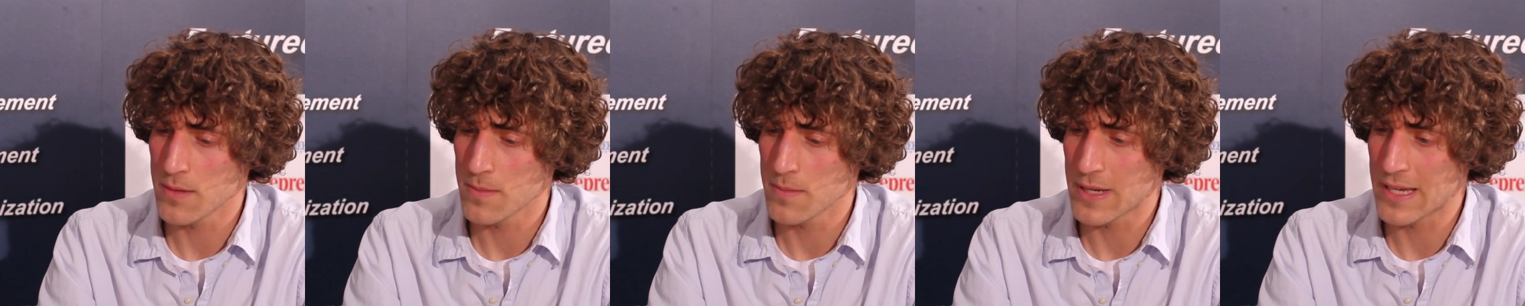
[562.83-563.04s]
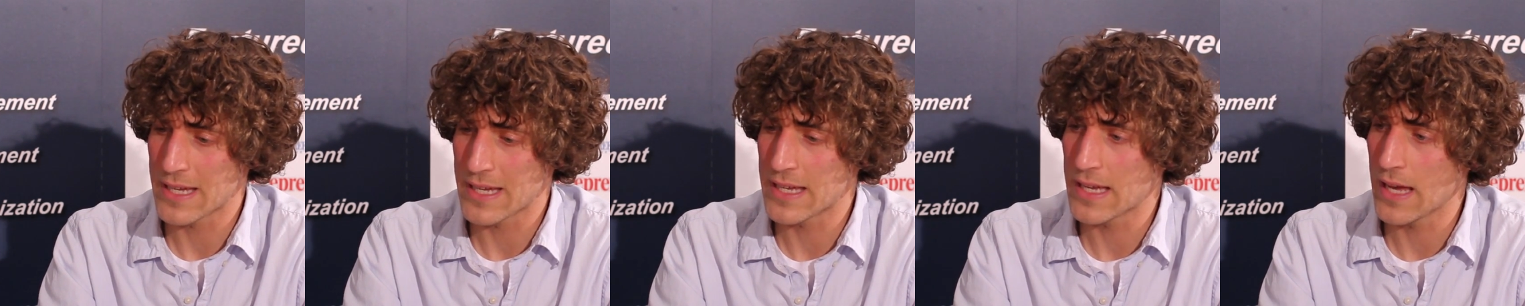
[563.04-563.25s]

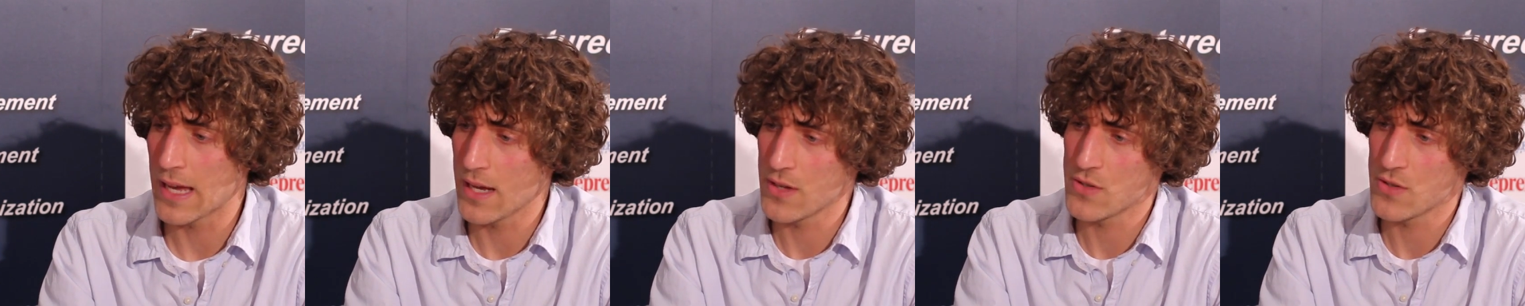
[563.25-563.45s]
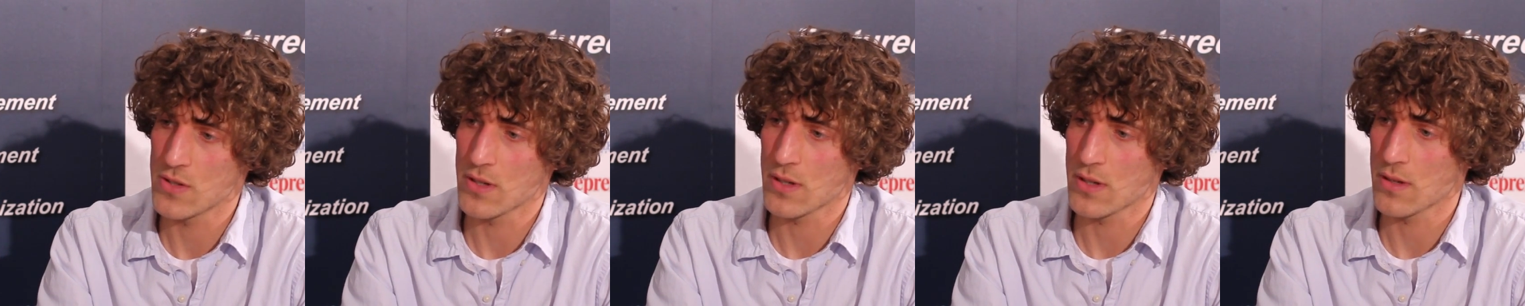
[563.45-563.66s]

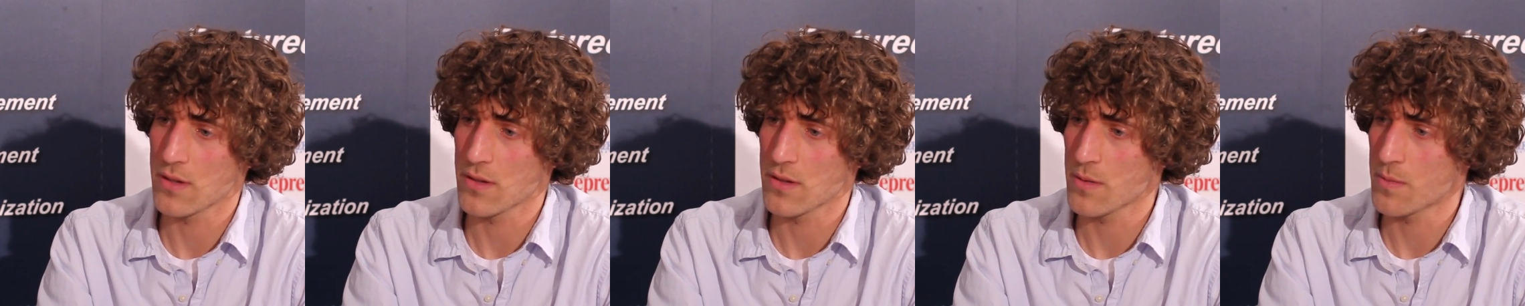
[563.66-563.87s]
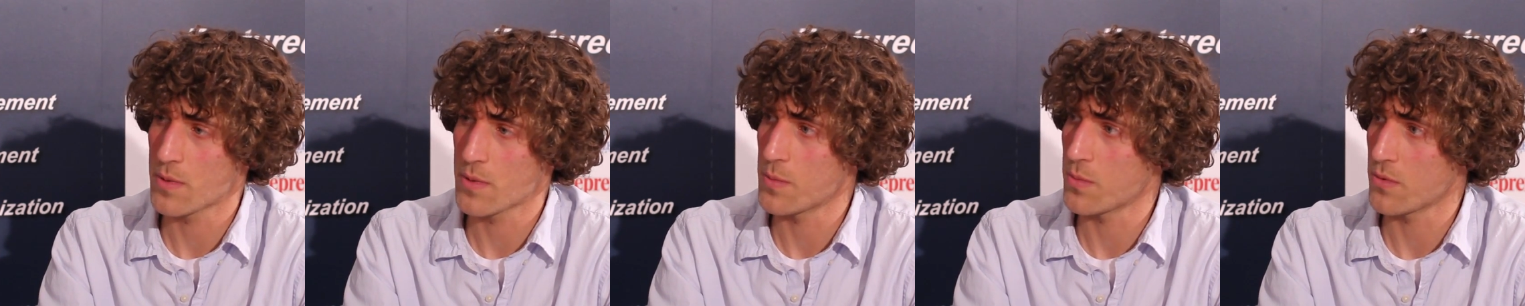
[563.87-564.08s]
engaging
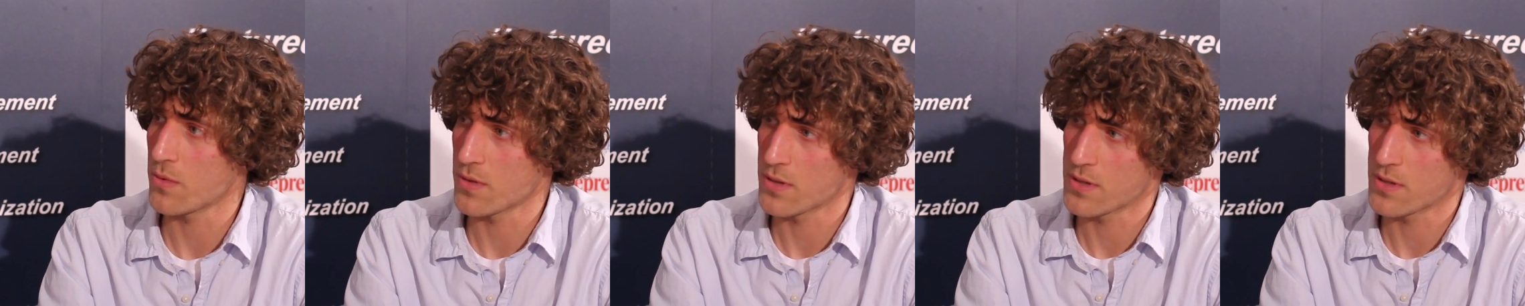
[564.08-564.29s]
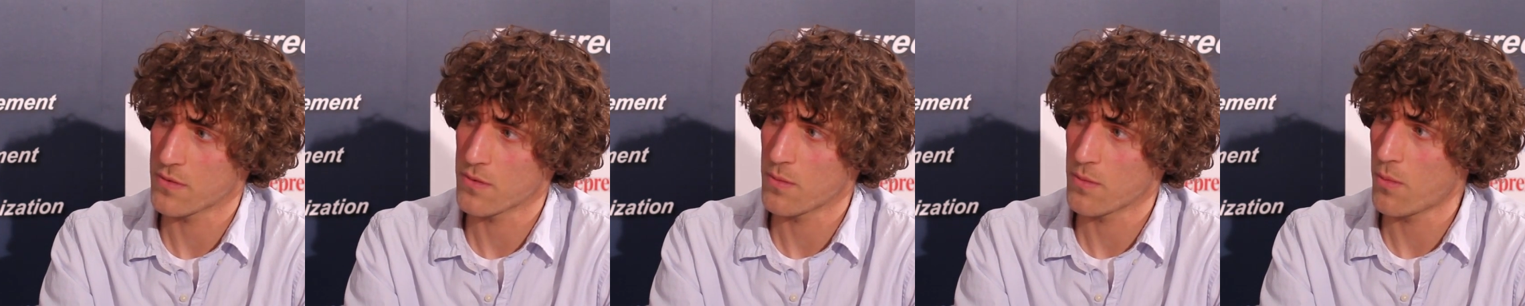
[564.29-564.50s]
the people in the
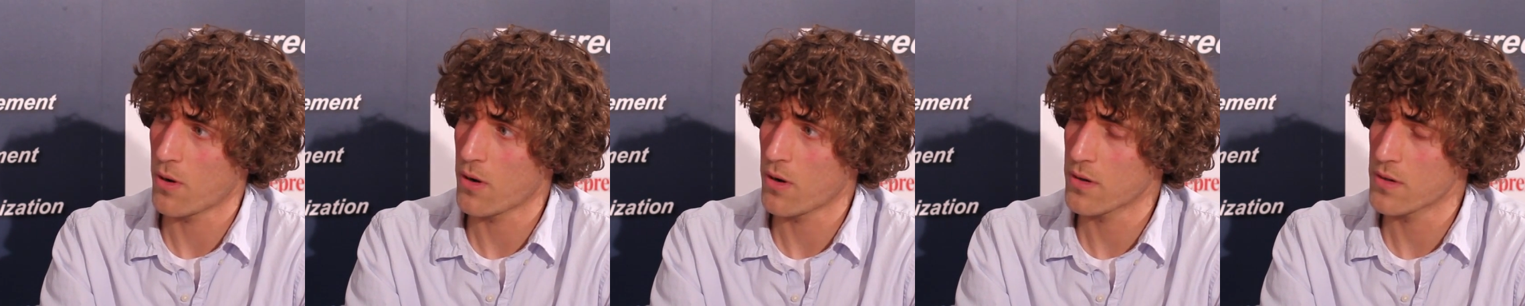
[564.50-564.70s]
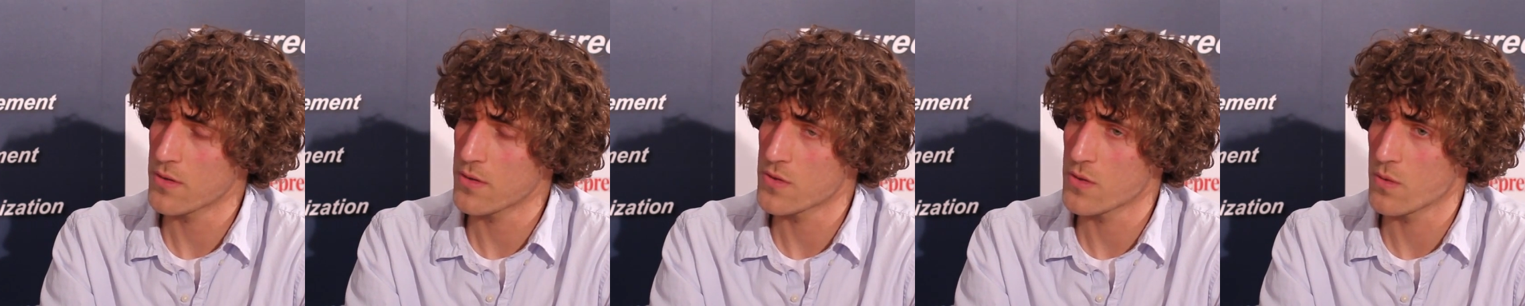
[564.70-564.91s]
different
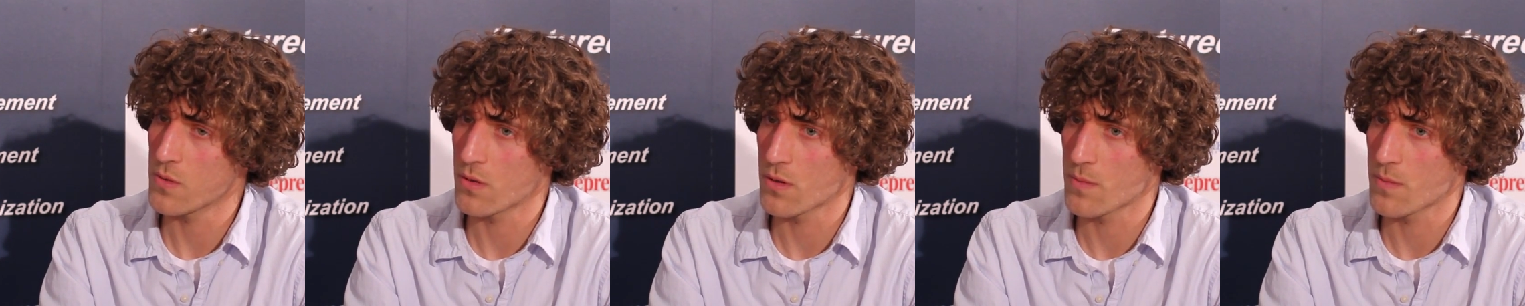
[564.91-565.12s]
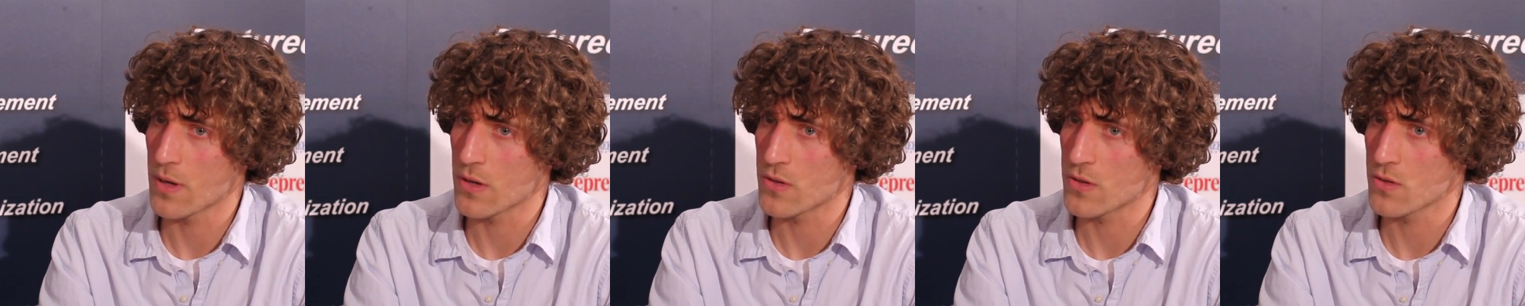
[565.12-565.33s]
markets, you
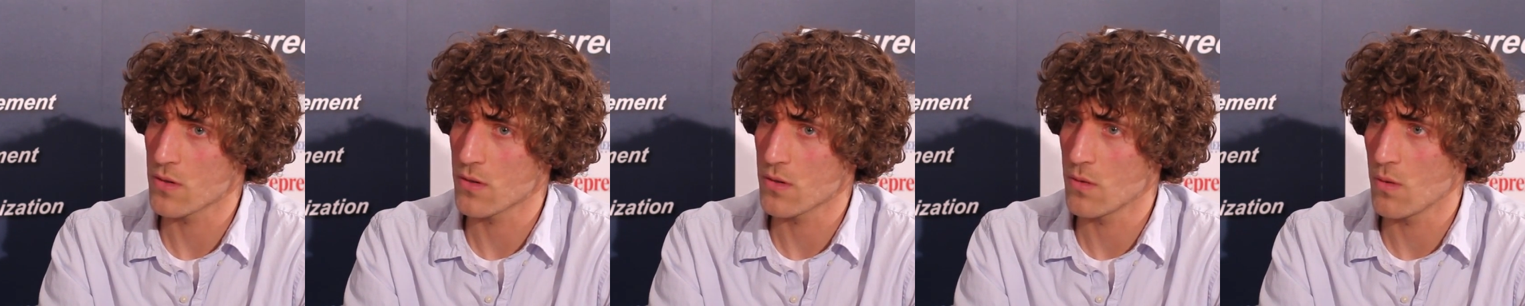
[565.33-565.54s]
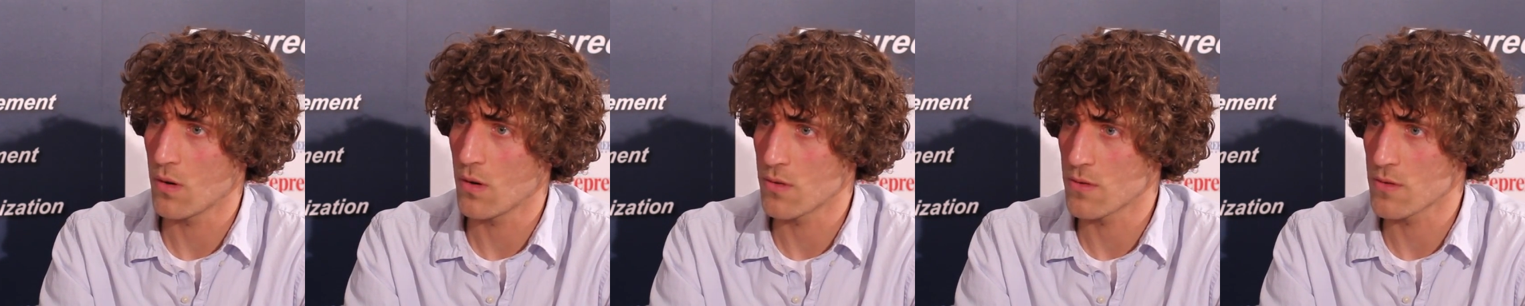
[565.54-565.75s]
want to make sure
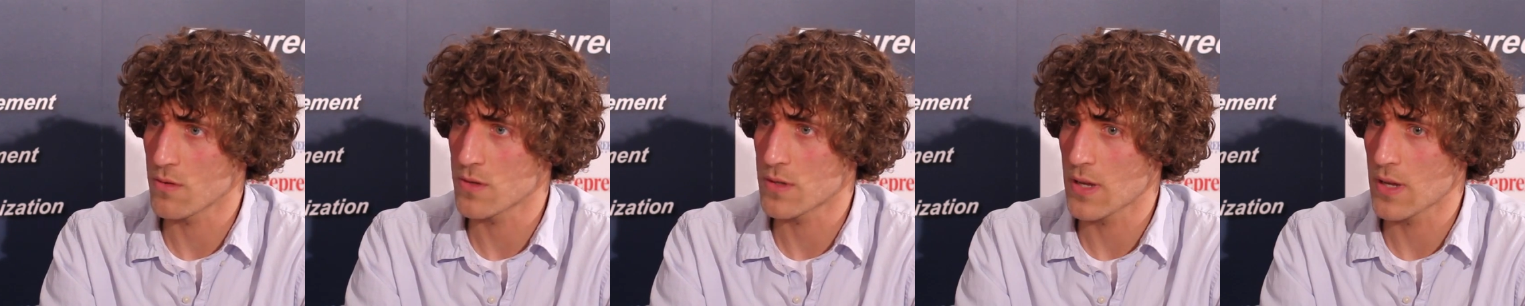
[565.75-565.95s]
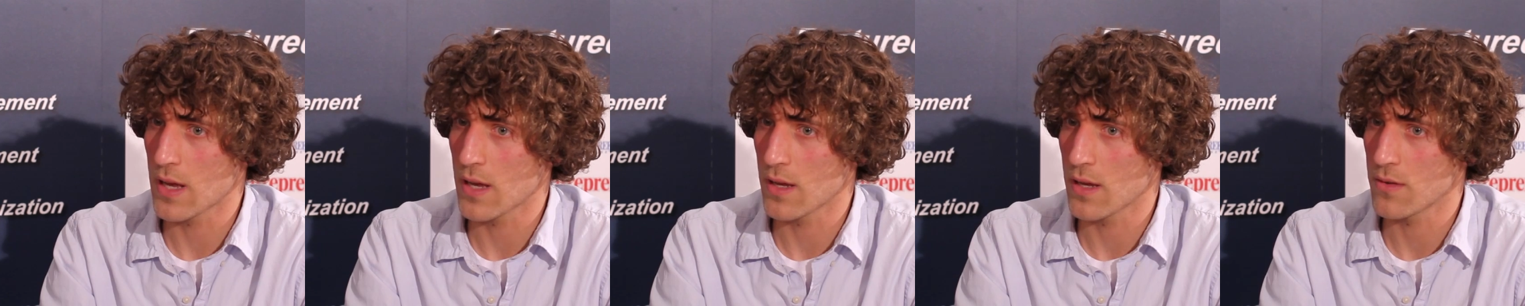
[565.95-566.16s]
you
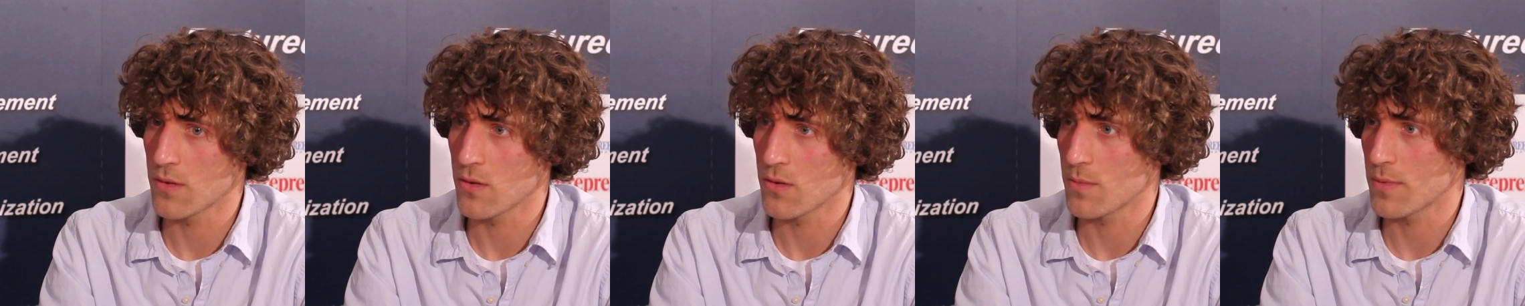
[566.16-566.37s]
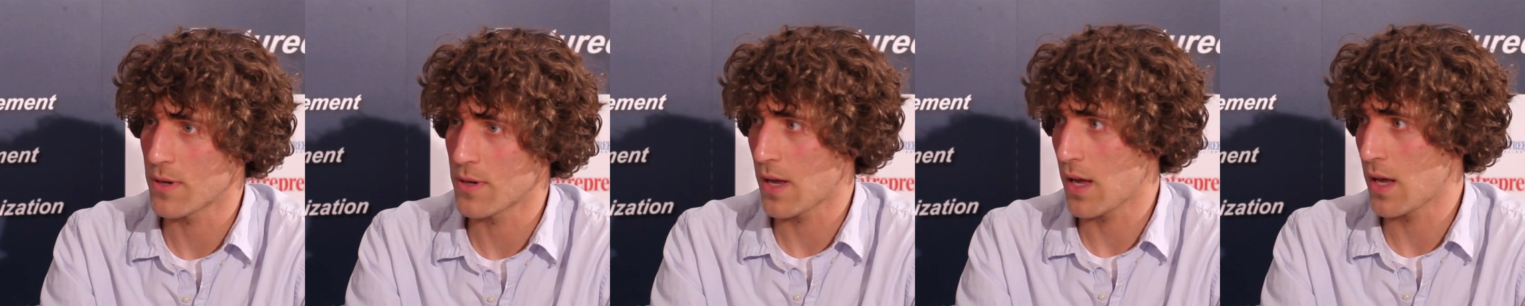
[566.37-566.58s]
understand
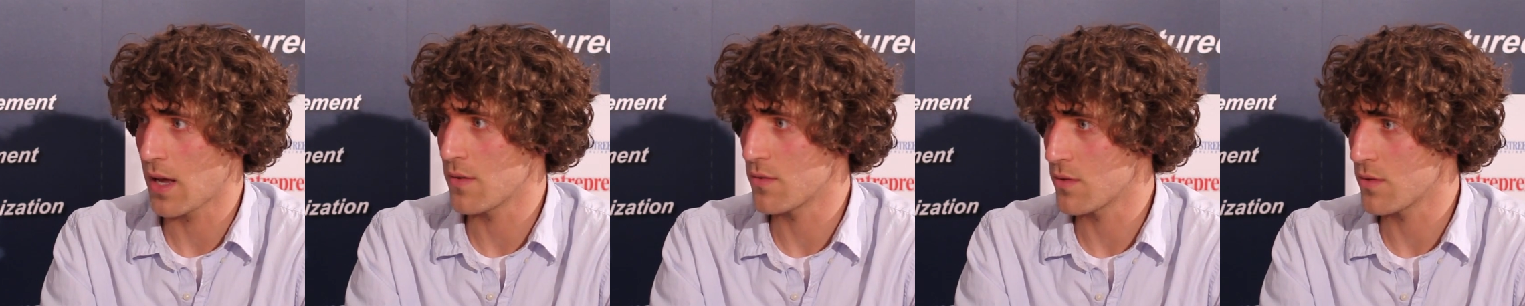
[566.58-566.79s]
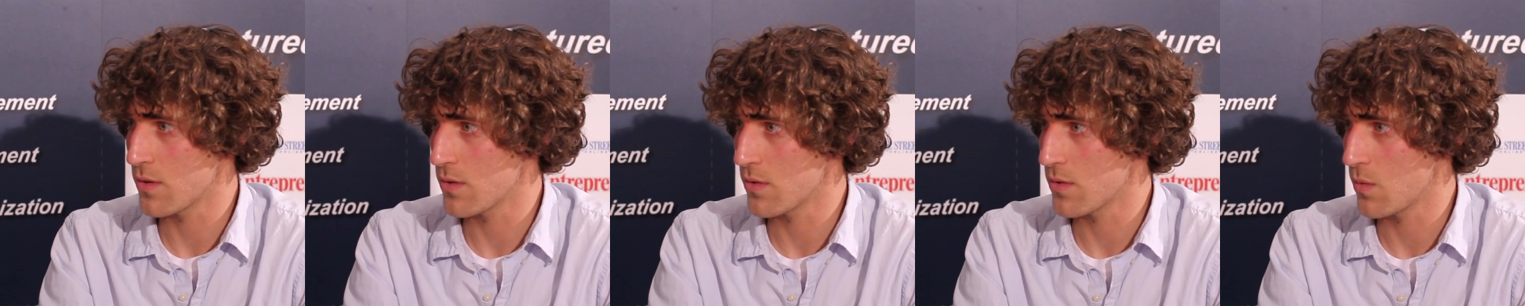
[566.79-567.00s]
their behavior.